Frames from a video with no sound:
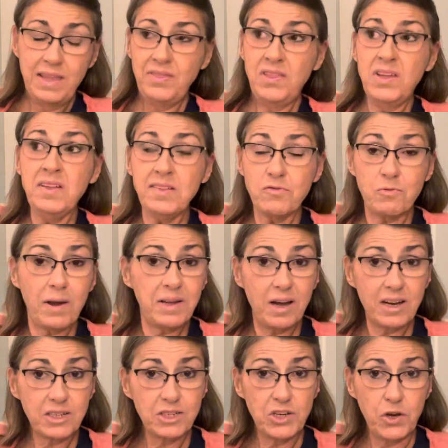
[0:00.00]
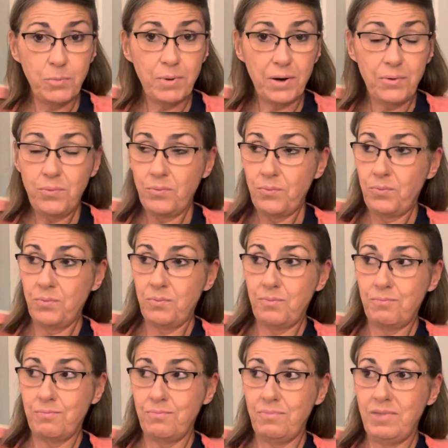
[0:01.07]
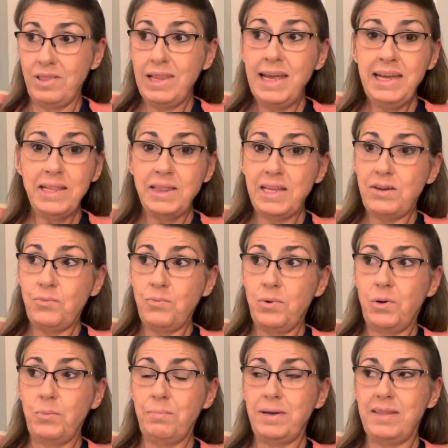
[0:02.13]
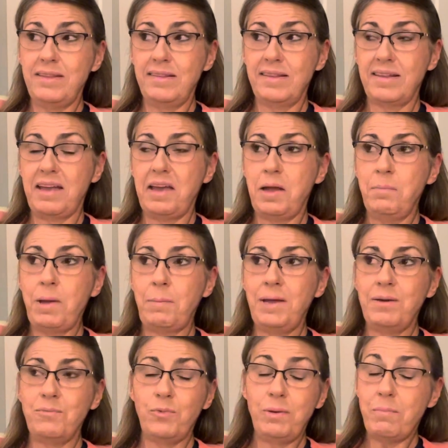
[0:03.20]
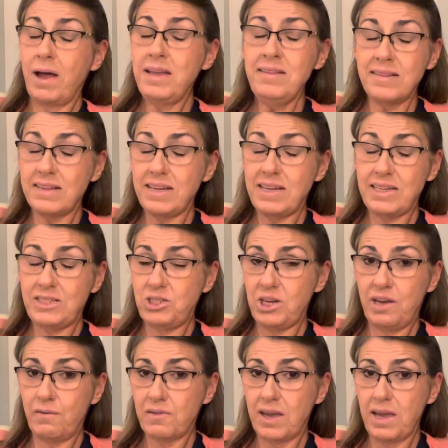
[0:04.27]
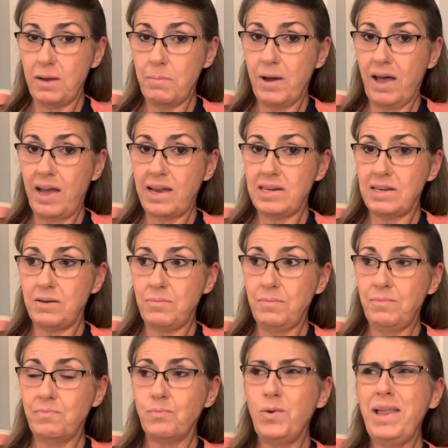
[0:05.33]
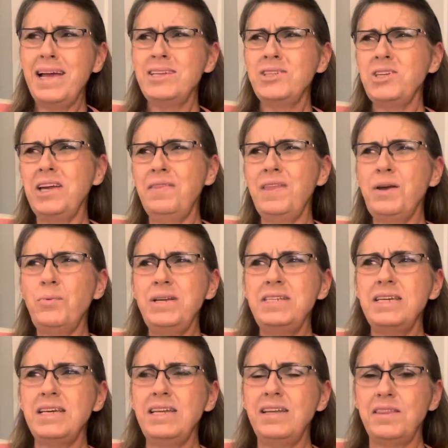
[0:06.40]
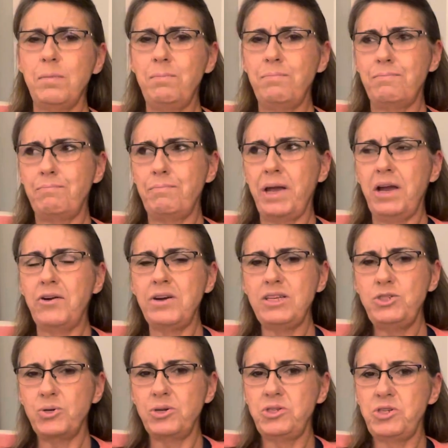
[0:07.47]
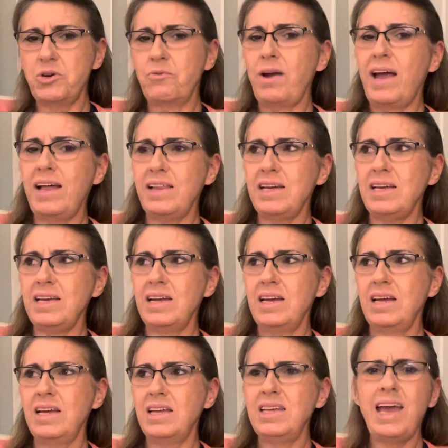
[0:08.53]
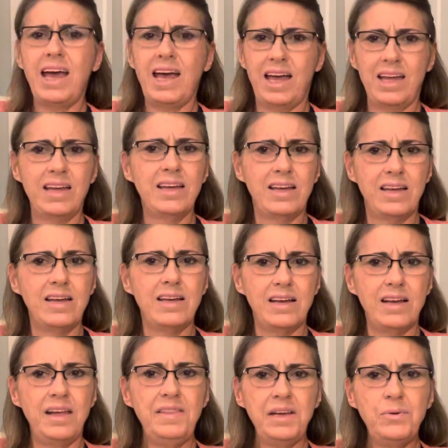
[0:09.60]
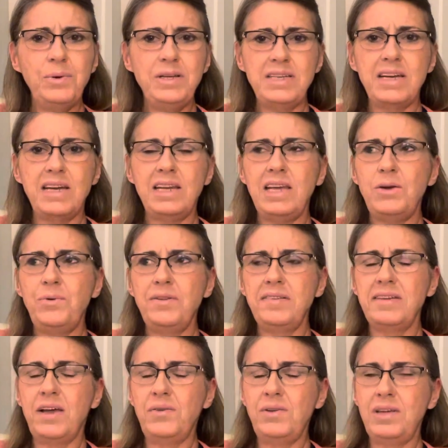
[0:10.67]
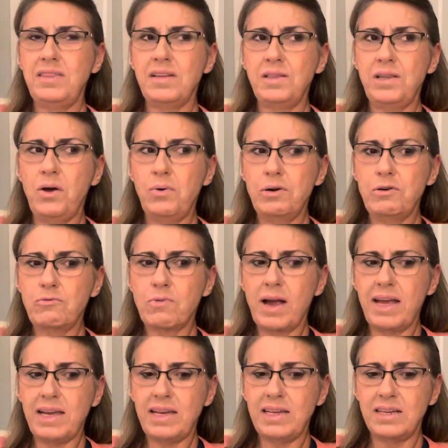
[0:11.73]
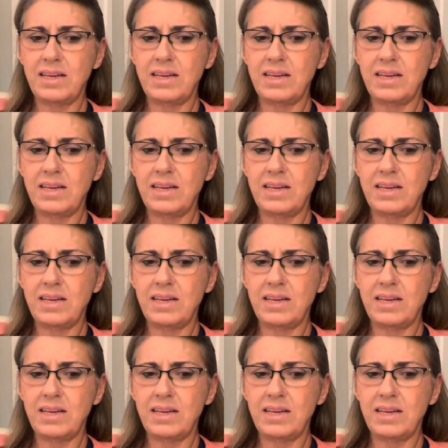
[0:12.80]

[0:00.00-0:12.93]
This Red October likely won't be the same. I mean, we might see JFK behind him. Well, actually, I think we did at the Perry, Georgia rally. Yeah, I think we did. He was down at the lower right.